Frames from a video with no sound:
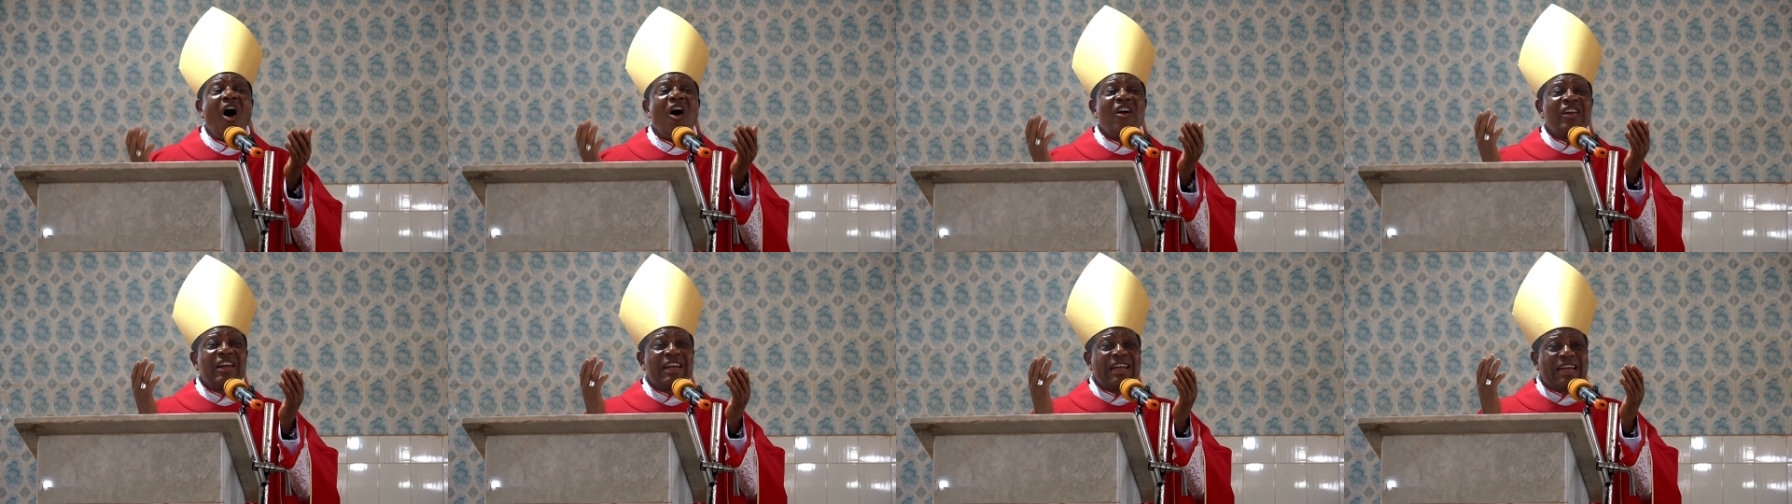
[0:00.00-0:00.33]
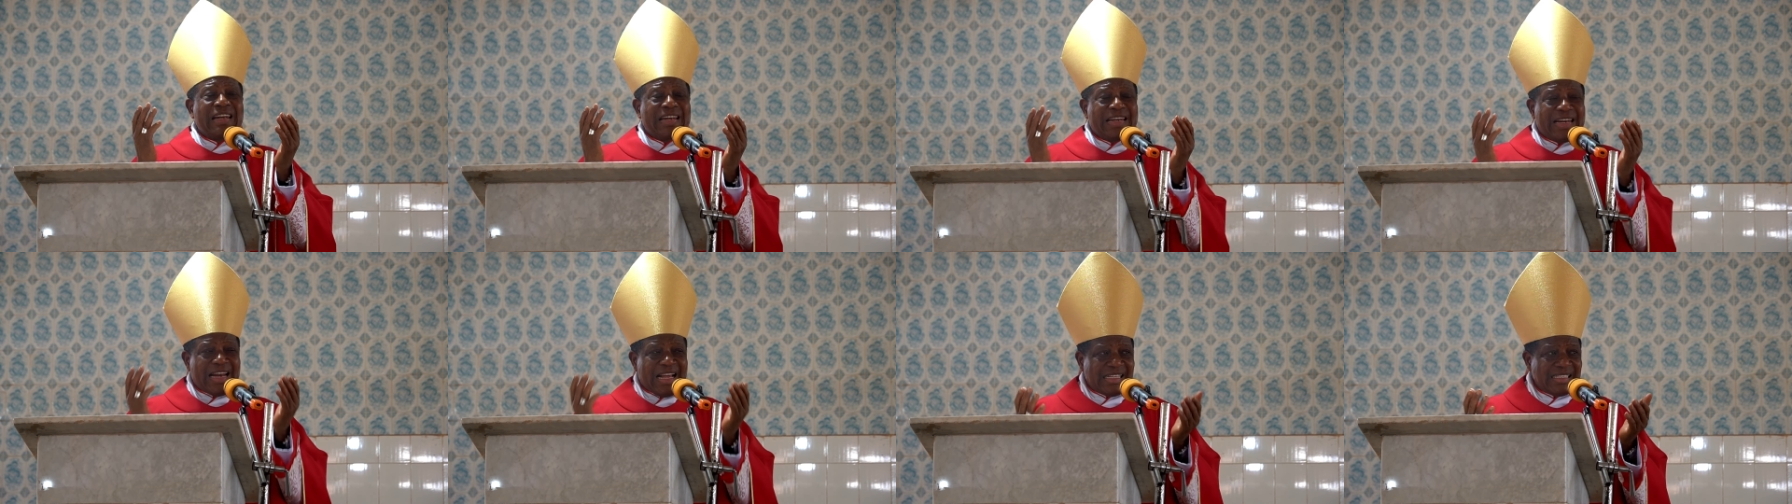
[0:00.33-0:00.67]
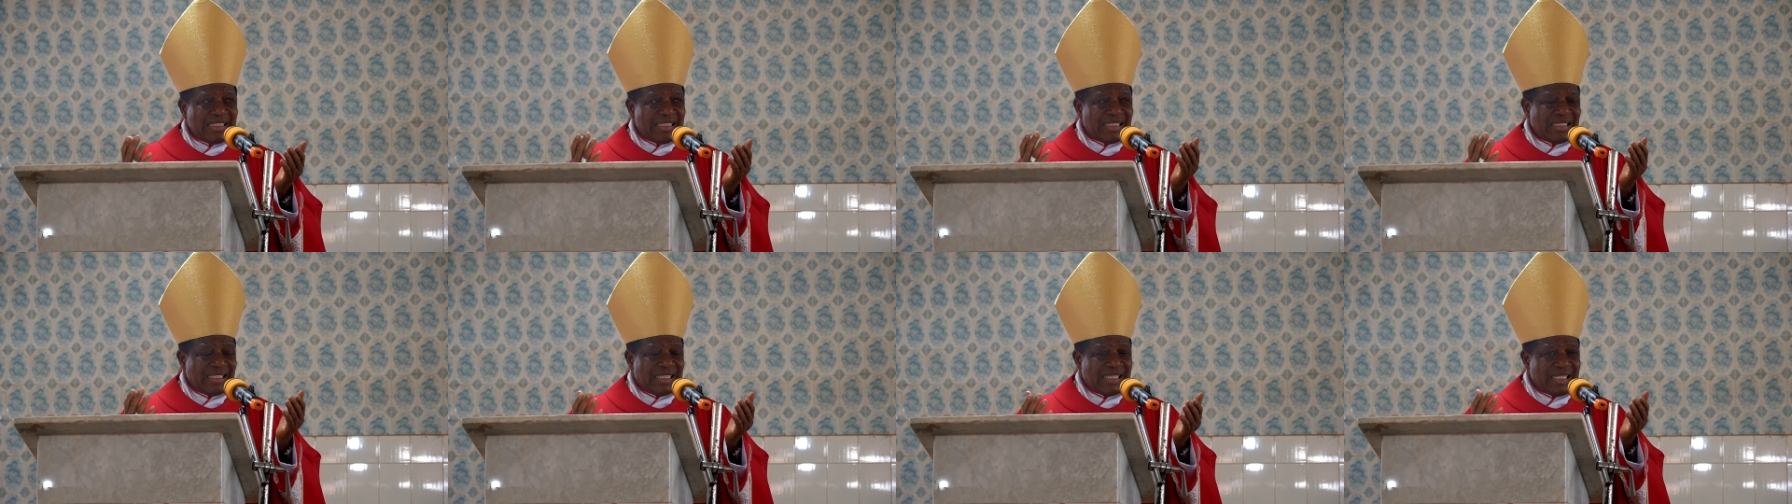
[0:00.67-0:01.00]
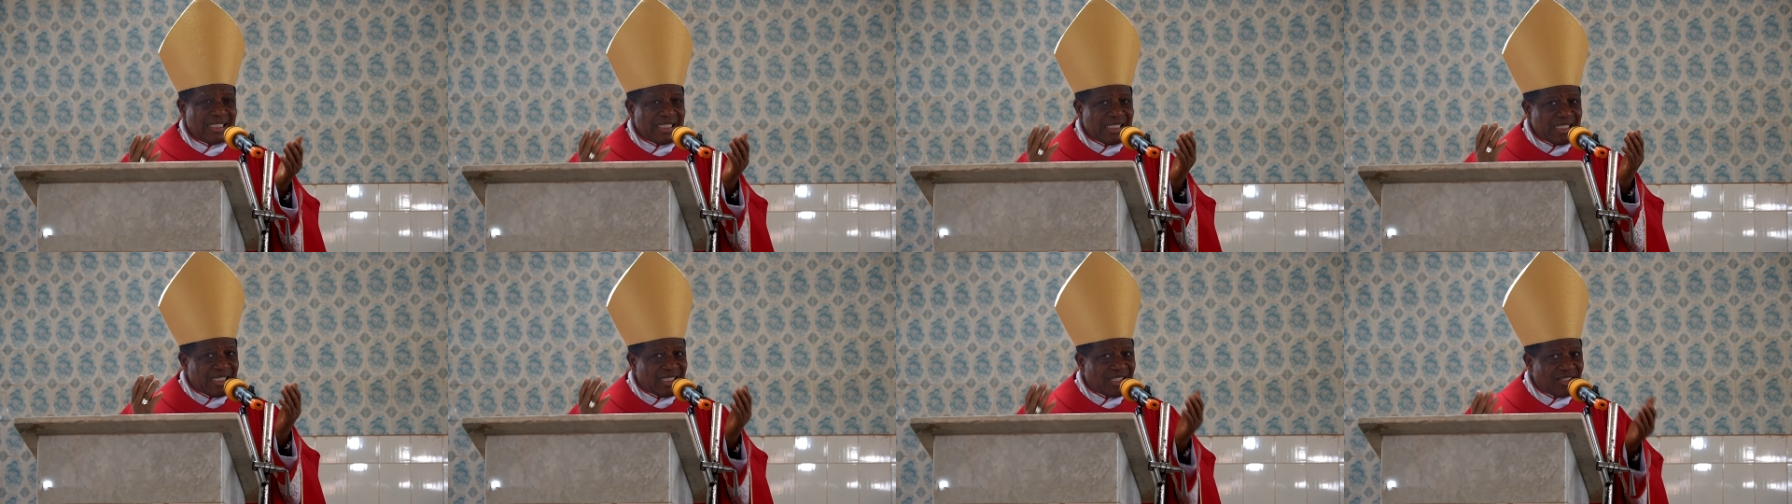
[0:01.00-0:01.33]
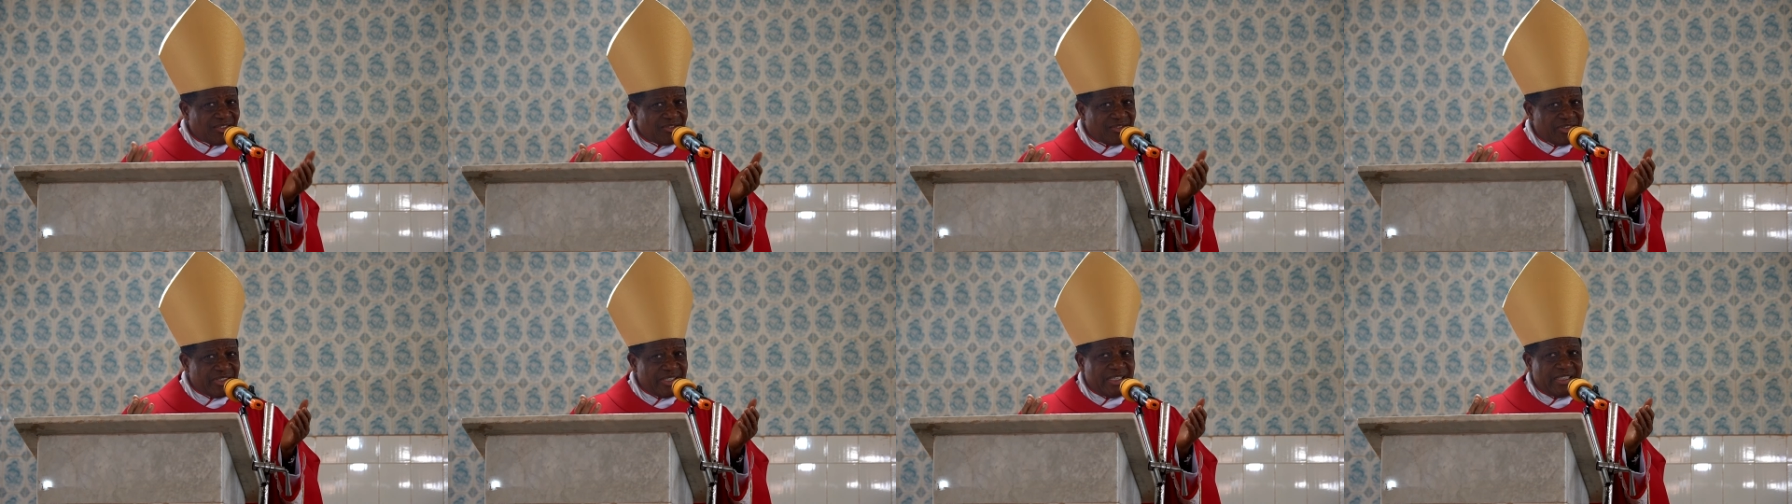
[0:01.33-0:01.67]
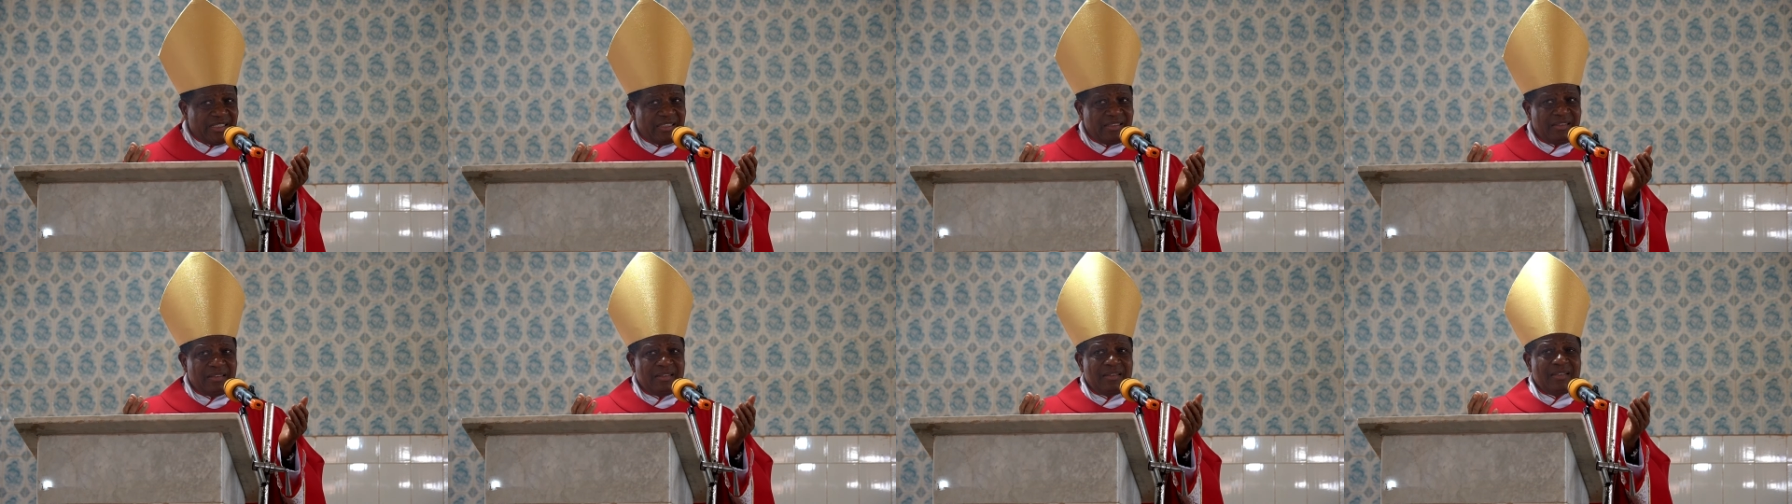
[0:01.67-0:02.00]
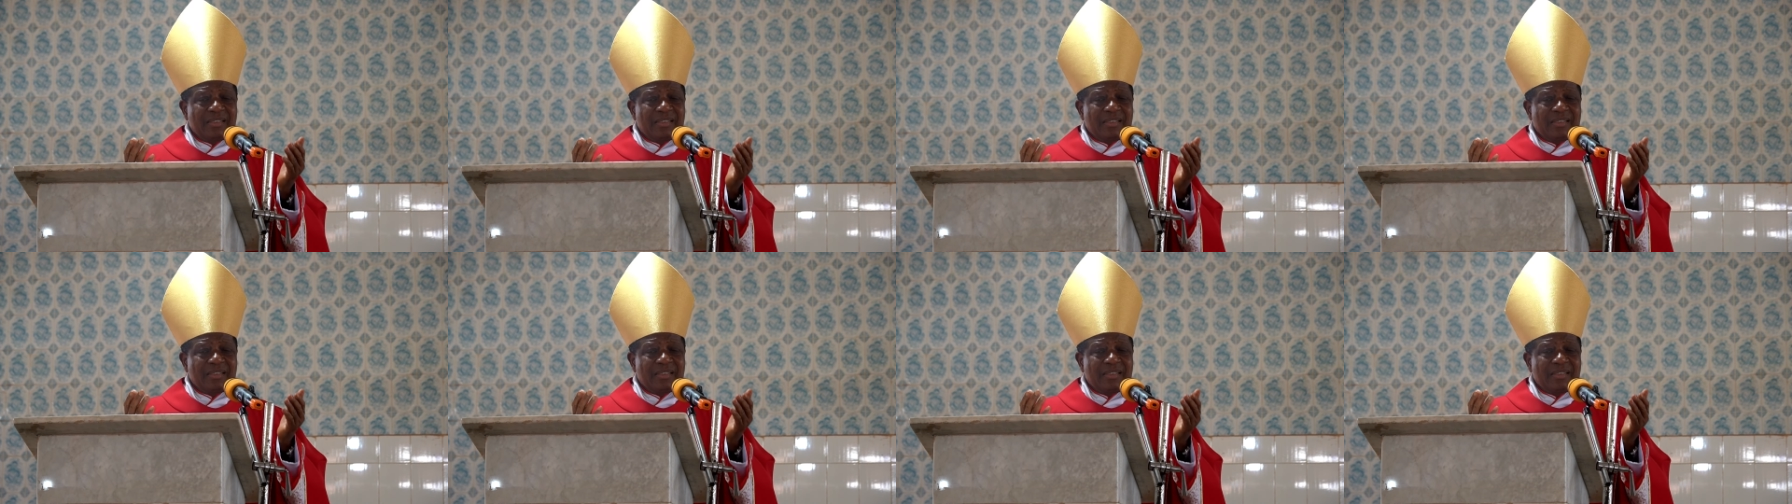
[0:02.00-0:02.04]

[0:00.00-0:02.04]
unnecessary